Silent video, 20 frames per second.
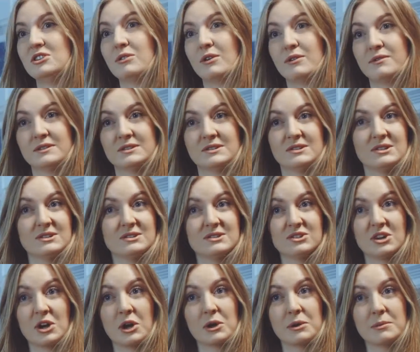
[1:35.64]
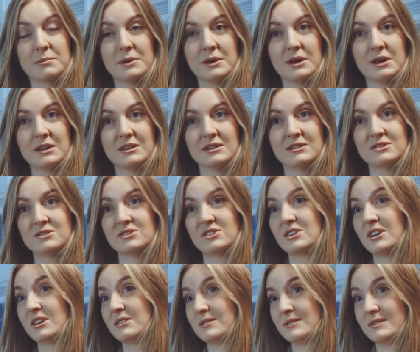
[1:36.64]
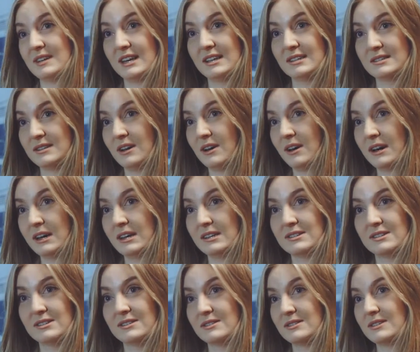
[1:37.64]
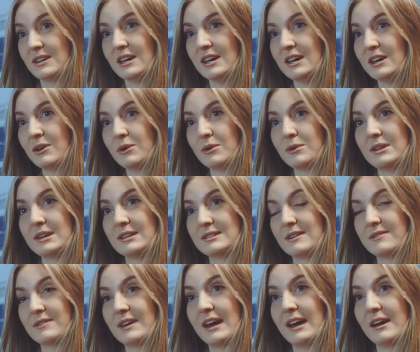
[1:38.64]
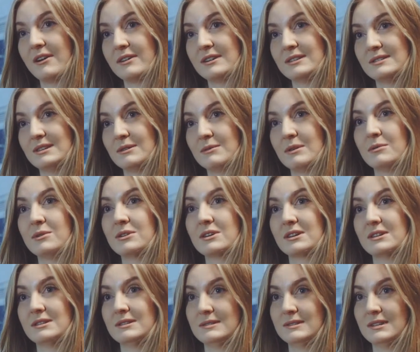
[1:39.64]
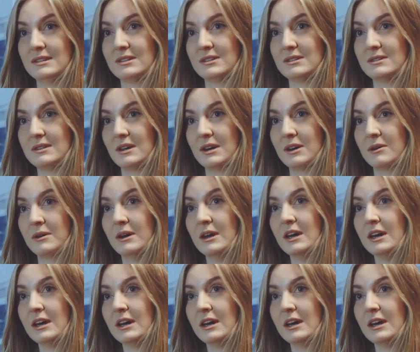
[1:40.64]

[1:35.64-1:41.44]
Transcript: new offices to open and to go stateside and all these other areas that we want to consider. So